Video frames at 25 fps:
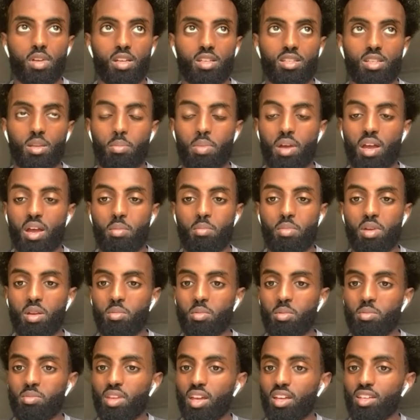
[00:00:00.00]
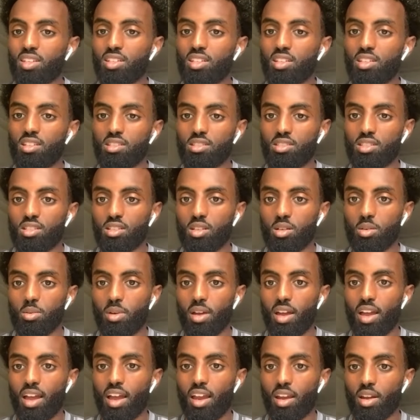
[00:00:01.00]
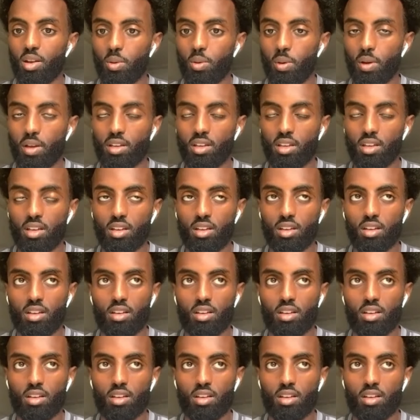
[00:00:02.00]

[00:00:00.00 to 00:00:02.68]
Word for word: it's the bare minimum that you need to do anyway.